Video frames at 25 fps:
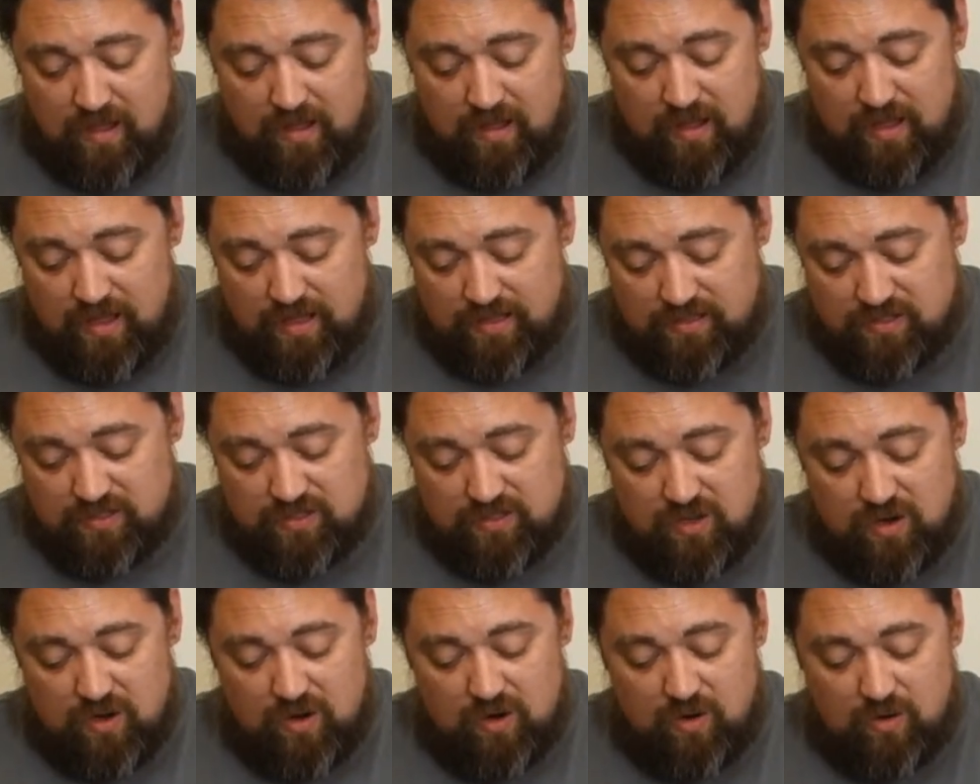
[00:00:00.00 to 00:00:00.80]
and
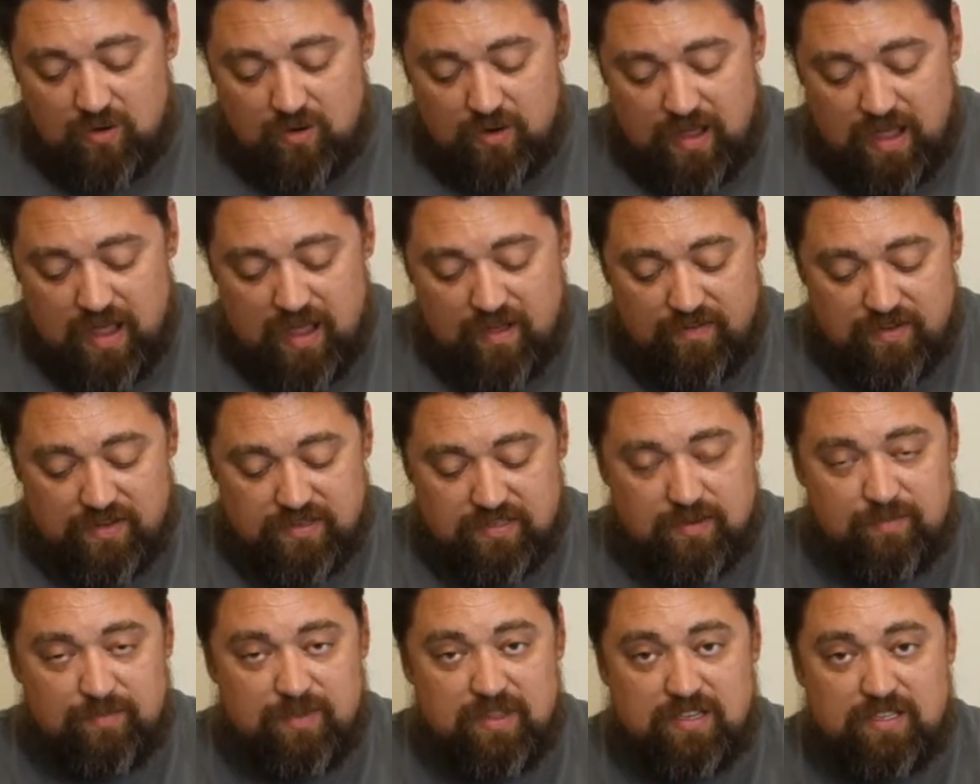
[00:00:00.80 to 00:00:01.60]
so having
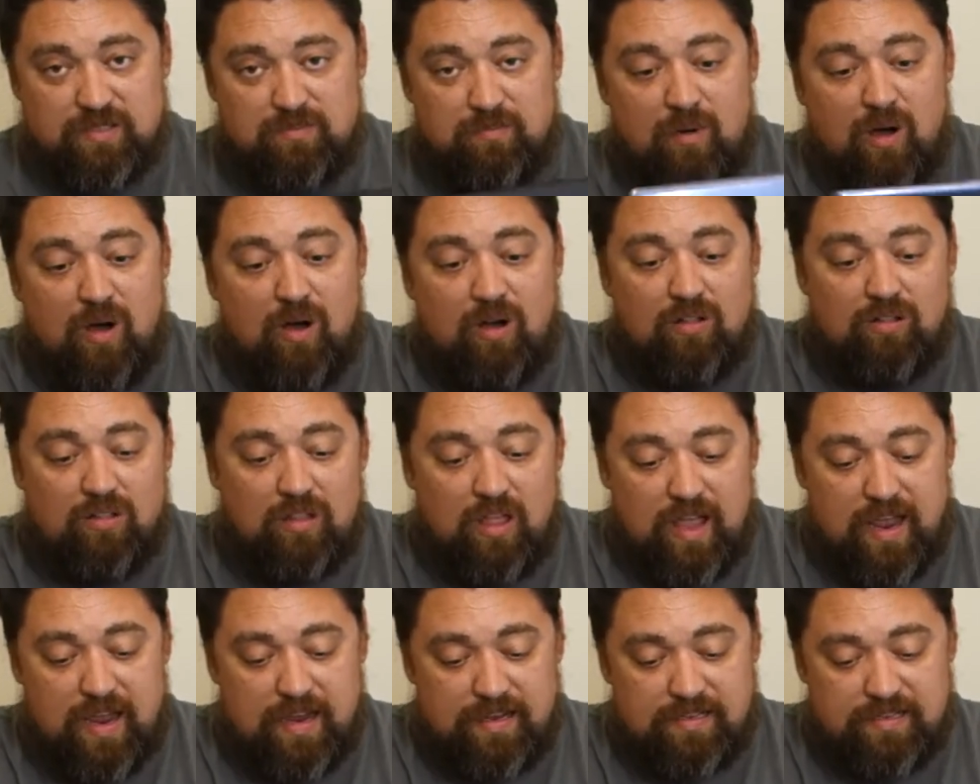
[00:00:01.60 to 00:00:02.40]
something small,
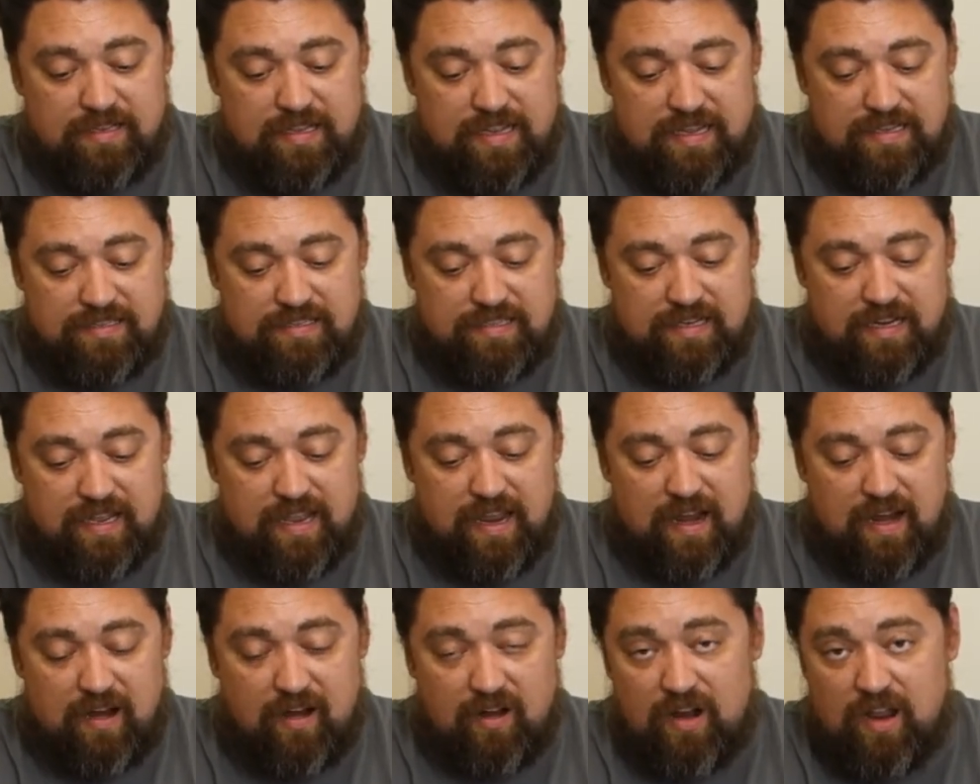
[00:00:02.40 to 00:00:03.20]
light, easy to
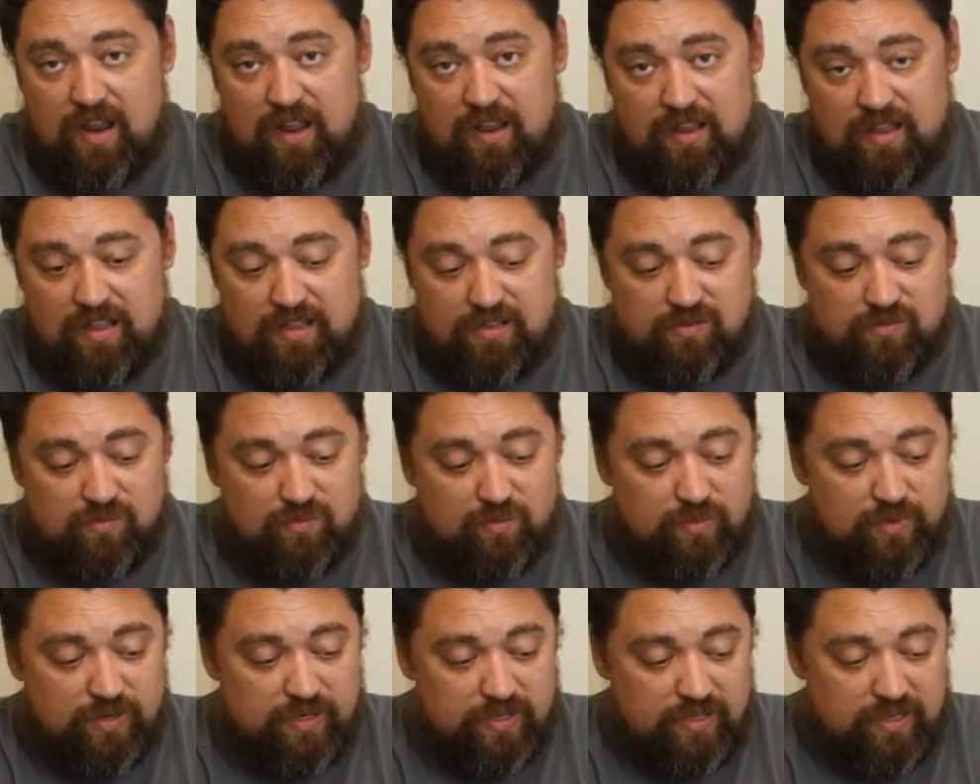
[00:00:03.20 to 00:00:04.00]
carry is
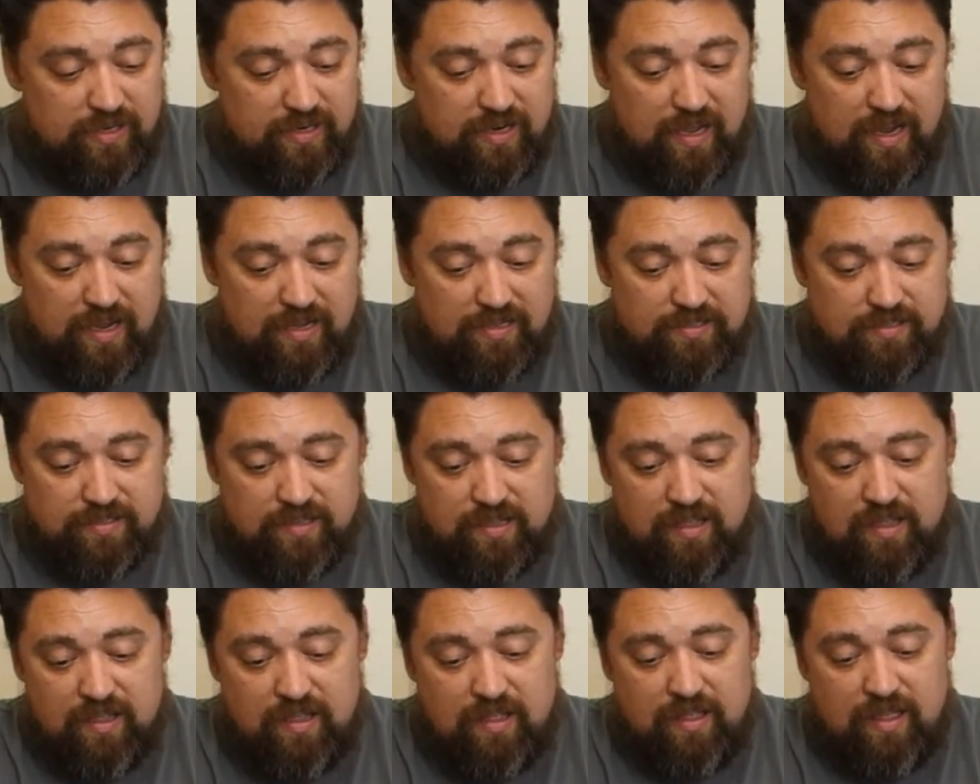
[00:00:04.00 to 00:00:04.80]
really nice.
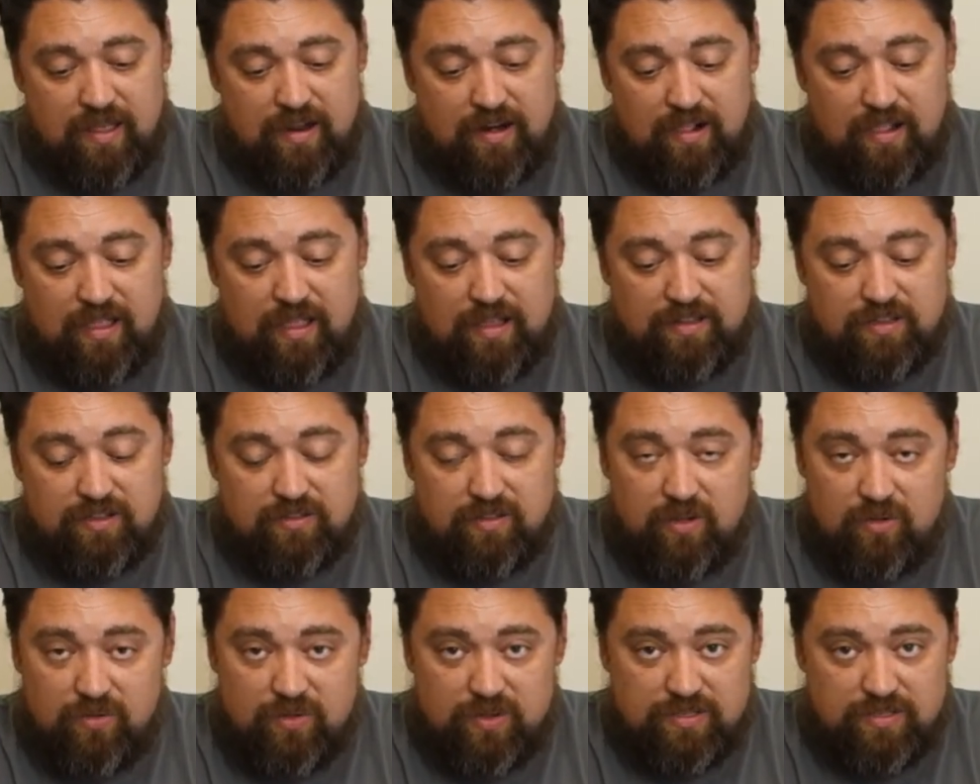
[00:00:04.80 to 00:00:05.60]
And I like to
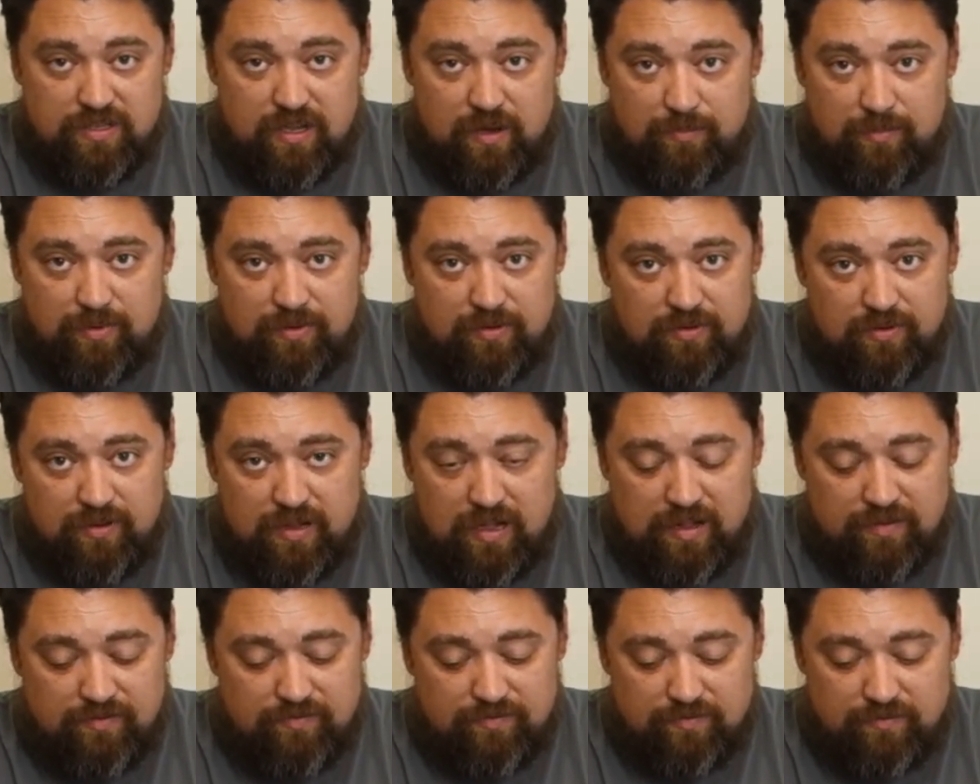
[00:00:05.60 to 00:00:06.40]
load these up.
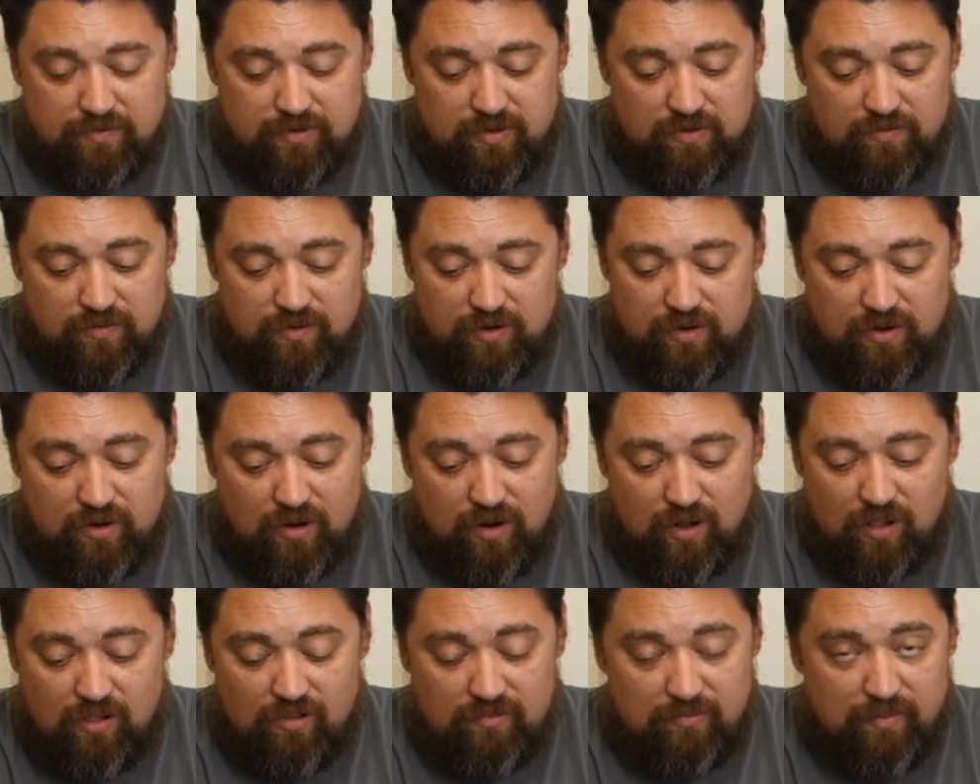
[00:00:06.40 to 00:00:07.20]
I've converted
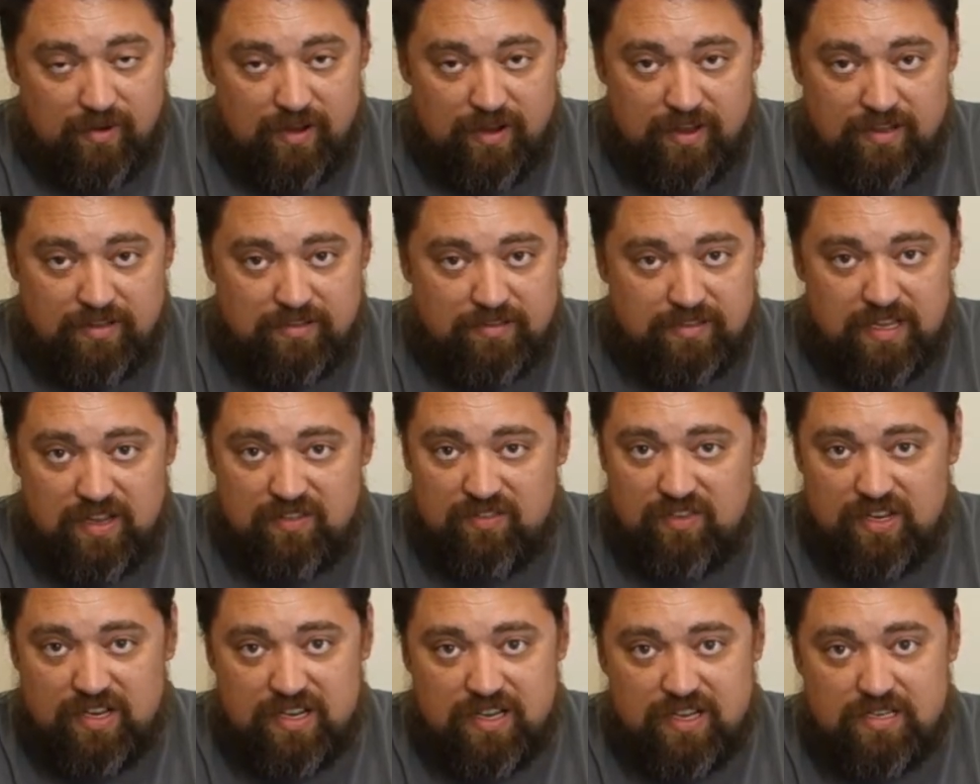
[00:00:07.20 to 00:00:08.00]
all of my
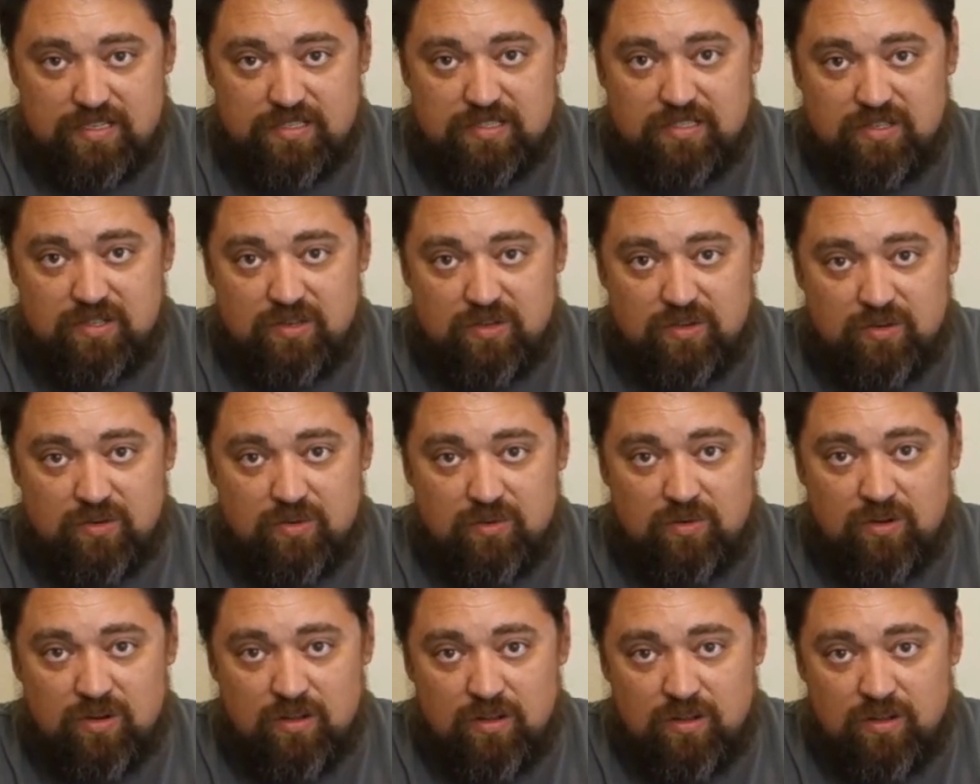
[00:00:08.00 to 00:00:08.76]
DVDs to